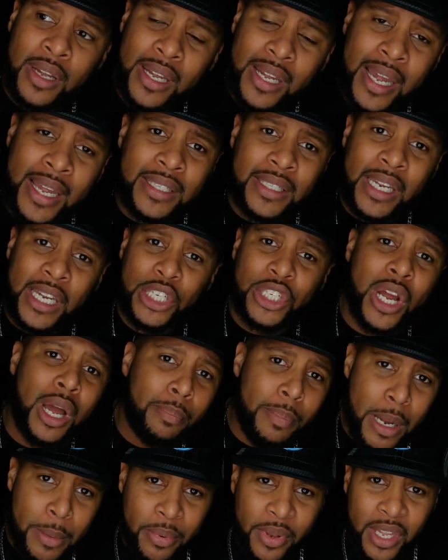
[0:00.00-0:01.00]
and teach
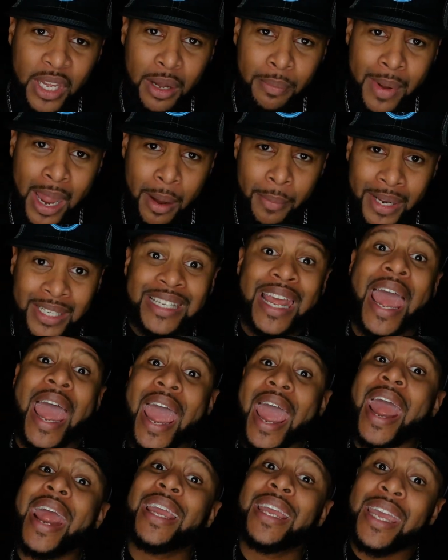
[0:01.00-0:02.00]
our people the commandments
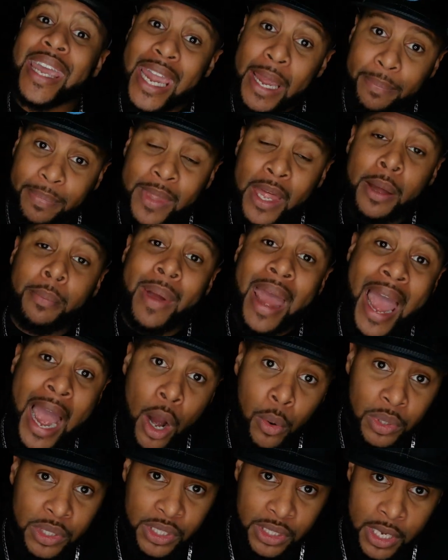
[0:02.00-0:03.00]
and keep them
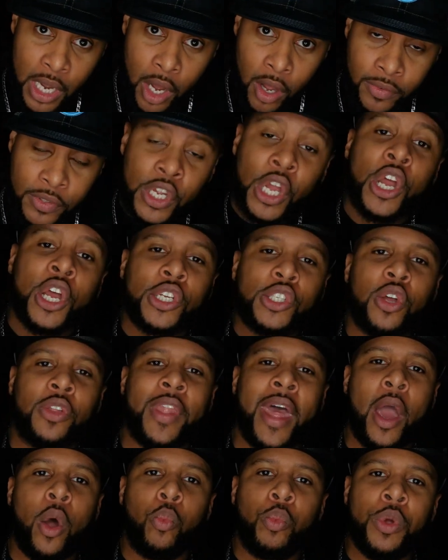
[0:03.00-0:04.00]
ourselves, so
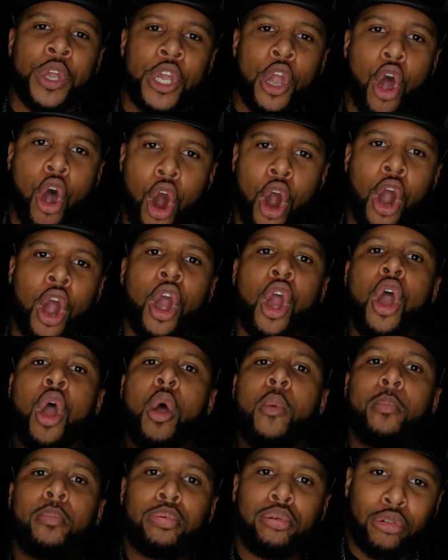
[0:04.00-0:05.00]
that we are
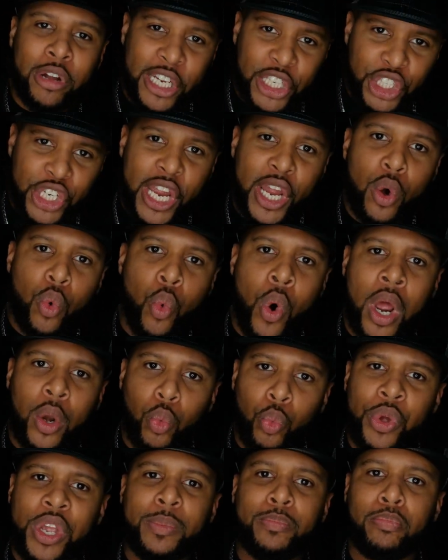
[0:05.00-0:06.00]
preaching
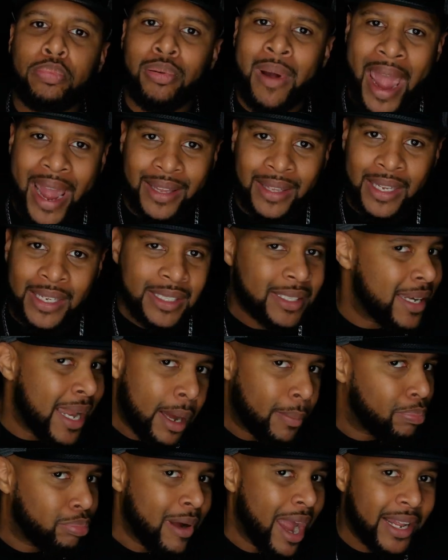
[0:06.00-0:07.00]
what we practice,
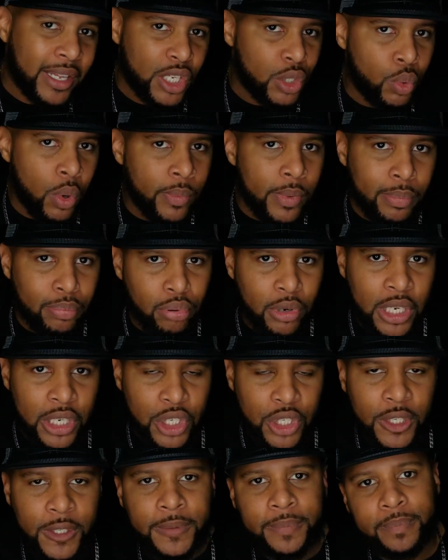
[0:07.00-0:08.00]
not practice what we
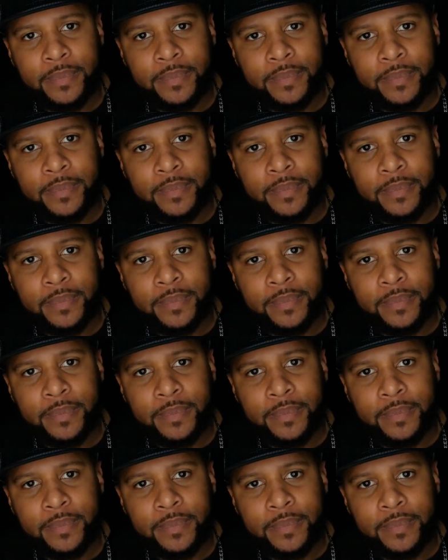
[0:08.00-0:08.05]
preach.